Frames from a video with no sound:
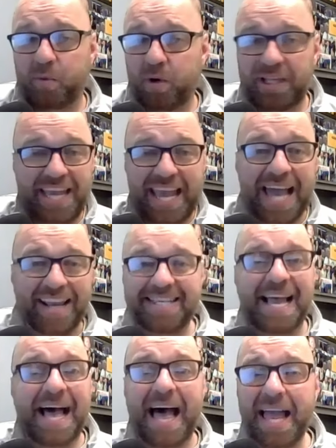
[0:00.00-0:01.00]
really at a
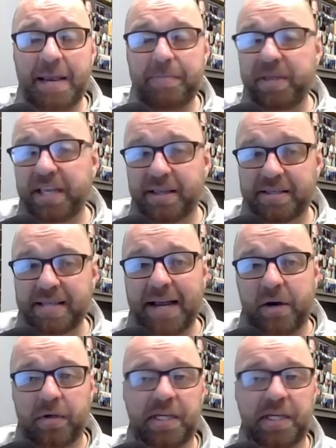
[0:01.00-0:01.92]
time the entire